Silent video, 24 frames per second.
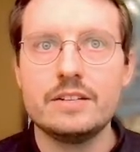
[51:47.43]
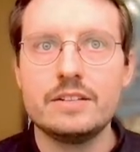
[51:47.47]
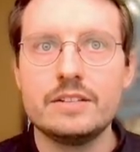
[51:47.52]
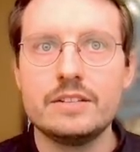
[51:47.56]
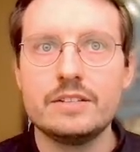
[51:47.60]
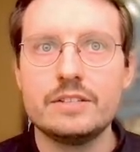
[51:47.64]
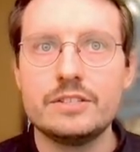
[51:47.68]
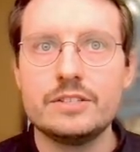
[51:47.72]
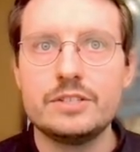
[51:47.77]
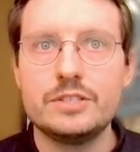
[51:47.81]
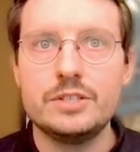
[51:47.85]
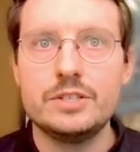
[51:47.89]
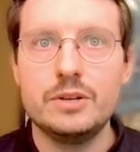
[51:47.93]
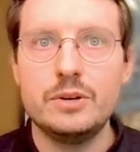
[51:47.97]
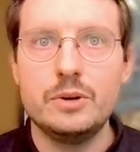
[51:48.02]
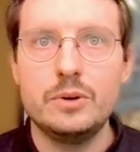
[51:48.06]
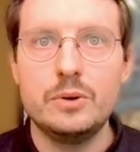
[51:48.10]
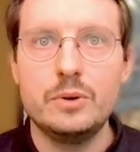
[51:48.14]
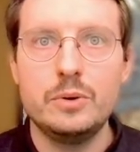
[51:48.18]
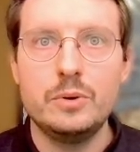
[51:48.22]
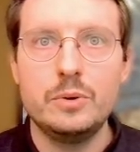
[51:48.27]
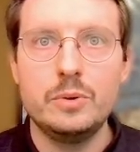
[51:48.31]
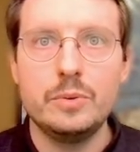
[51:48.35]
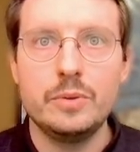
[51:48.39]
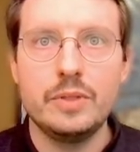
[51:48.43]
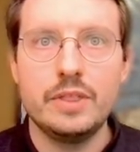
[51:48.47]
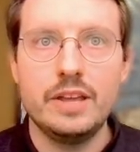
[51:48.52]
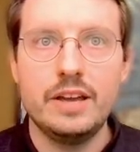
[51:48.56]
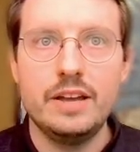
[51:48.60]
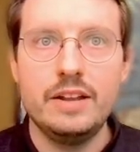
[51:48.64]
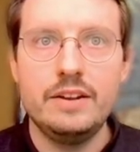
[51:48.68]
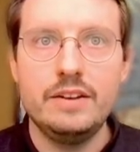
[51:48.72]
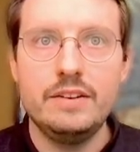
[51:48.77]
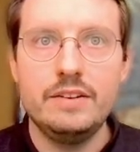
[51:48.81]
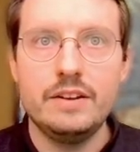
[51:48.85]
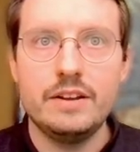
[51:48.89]
So
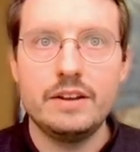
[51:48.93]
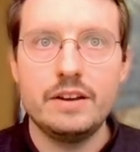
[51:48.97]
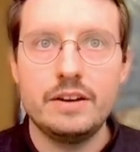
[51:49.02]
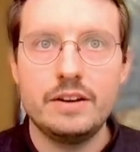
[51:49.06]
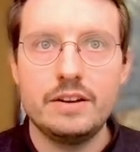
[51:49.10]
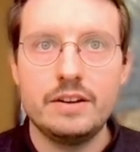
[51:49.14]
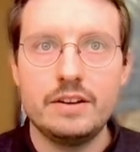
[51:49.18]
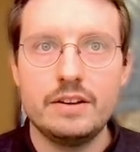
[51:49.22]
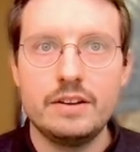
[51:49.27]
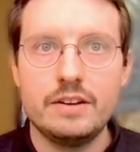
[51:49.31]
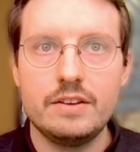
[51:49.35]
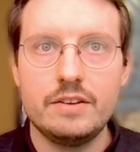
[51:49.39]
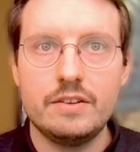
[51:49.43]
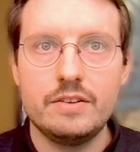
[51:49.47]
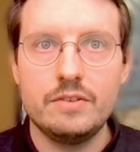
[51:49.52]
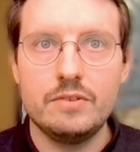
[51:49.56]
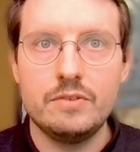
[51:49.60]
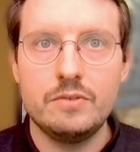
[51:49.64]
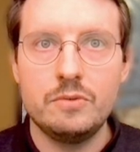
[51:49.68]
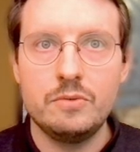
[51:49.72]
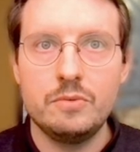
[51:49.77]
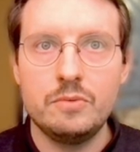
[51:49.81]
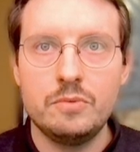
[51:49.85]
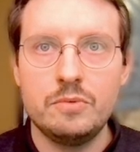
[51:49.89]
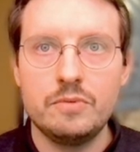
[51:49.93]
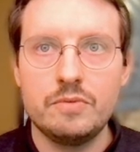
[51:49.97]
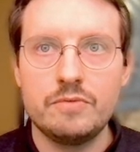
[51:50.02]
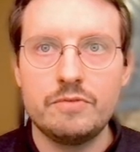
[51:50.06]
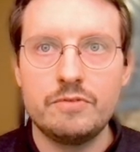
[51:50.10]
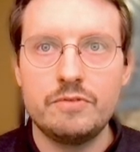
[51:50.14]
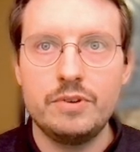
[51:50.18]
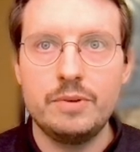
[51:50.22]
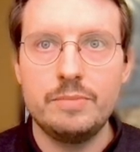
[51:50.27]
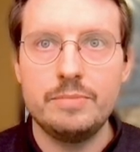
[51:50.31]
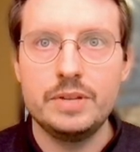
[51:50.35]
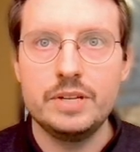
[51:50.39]
then
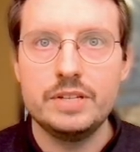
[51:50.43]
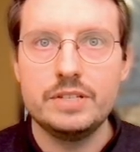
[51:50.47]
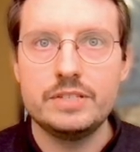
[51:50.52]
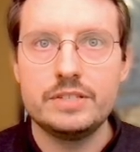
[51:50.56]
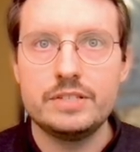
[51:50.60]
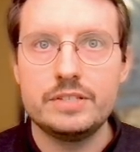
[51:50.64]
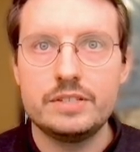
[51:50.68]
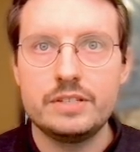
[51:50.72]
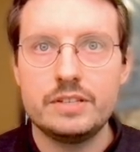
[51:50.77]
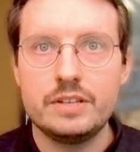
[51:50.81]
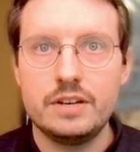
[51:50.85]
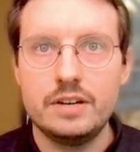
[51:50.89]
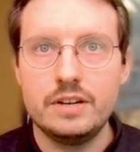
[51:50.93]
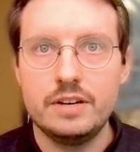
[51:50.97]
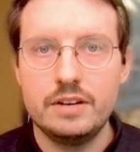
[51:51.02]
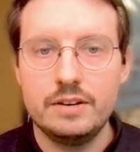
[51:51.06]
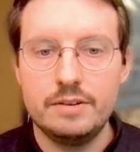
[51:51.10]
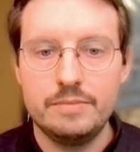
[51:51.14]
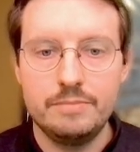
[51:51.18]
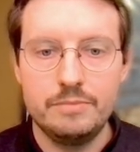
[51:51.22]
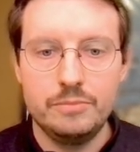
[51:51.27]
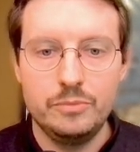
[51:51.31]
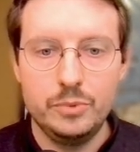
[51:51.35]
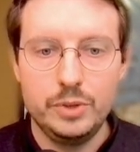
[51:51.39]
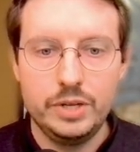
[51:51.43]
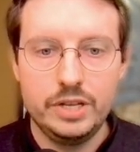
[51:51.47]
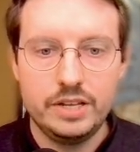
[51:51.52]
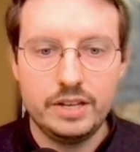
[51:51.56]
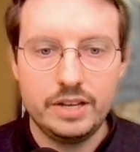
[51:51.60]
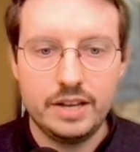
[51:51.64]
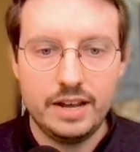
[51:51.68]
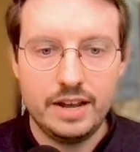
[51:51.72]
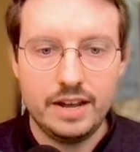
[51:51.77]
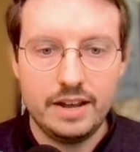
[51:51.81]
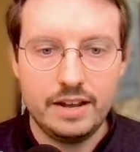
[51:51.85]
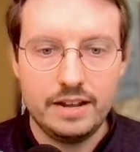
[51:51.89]
from this, we
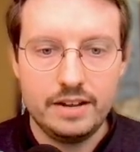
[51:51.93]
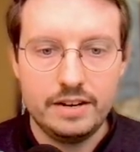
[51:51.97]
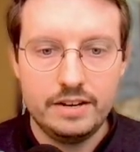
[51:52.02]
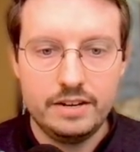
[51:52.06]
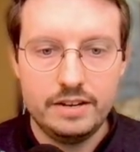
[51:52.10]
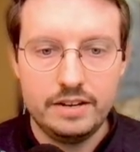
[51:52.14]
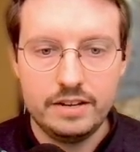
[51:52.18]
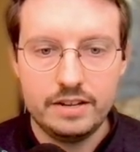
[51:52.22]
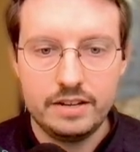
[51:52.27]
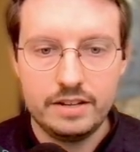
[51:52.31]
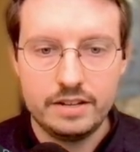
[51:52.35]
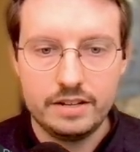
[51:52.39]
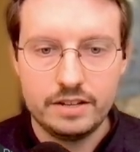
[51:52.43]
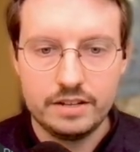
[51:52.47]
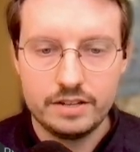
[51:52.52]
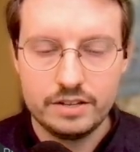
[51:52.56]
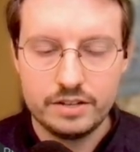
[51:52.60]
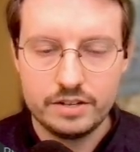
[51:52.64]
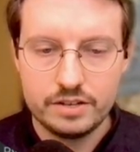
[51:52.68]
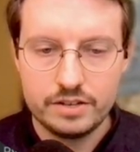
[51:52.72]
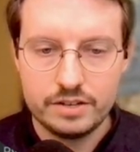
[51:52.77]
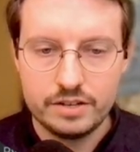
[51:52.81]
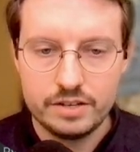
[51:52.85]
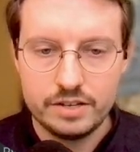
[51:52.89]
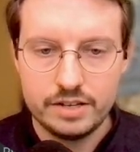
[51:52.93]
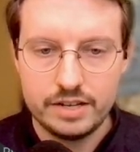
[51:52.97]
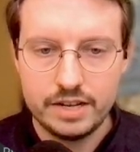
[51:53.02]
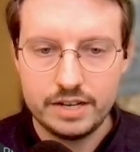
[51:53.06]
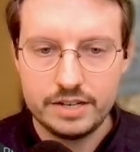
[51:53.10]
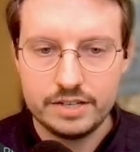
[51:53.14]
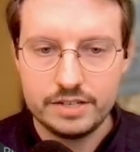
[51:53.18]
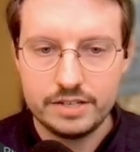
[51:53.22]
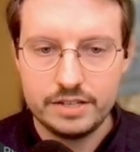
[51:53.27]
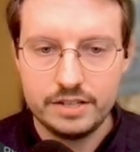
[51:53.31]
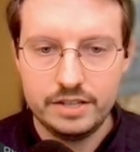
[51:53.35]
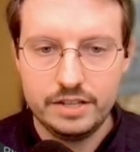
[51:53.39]
can
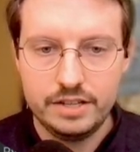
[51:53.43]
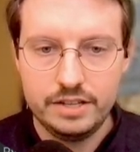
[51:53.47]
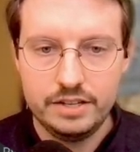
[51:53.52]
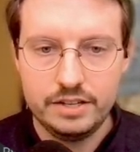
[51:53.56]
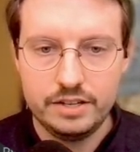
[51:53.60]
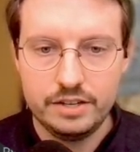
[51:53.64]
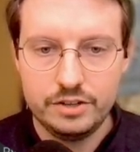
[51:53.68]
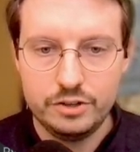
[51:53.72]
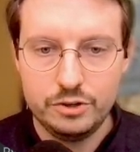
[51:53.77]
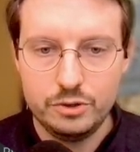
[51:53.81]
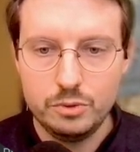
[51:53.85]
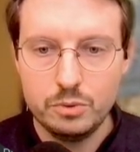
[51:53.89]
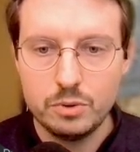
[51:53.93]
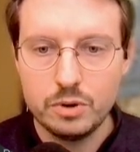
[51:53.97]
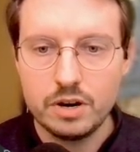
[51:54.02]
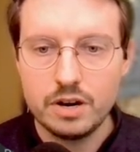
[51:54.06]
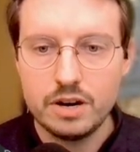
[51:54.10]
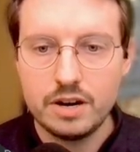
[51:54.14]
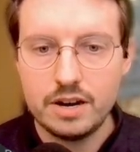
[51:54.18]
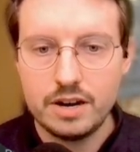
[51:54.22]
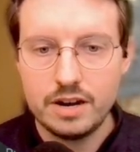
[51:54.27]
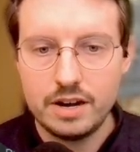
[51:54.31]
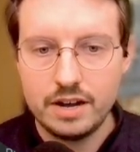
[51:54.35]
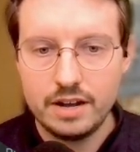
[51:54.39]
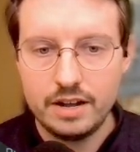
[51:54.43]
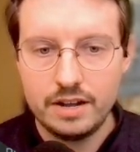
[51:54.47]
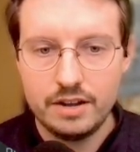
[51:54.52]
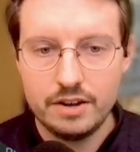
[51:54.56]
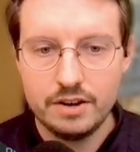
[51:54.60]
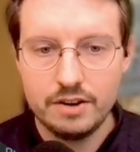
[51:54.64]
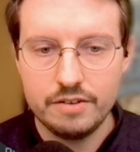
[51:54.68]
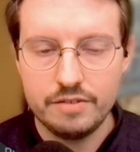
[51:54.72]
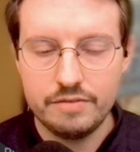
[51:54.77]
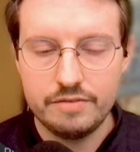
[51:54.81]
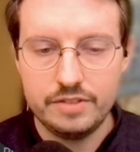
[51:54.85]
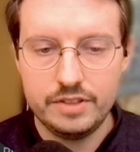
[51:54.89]
get the URI
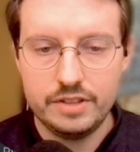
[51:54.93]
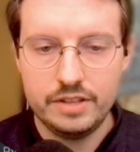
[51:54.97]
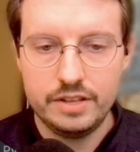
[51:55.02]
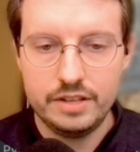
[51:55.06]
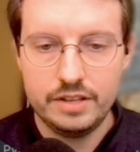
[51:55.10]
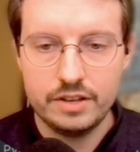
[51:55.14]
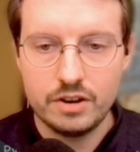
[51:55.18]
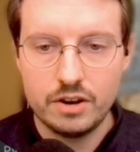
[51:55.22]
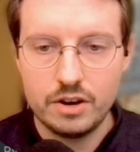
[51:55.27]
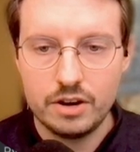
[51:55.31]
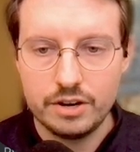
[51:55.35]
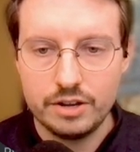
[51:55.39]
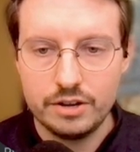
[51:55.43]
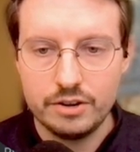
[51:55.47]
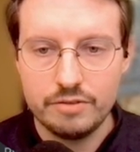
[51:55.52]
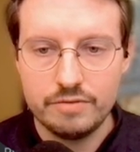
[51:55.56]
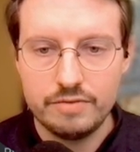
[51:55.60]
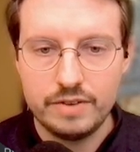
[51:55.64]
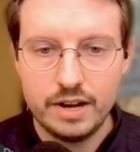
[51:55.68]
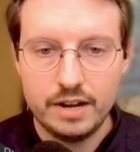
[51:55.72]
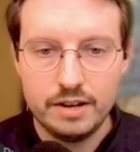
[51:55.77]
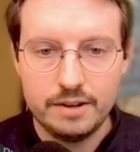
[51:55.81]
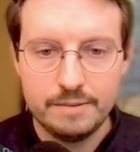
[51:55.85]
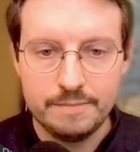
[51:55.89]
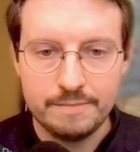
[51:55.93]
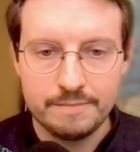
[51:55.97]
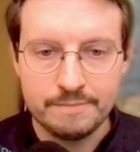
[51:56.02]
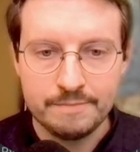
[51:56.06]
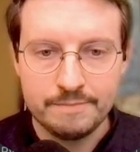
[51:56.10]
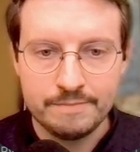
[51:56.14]
of the audio file.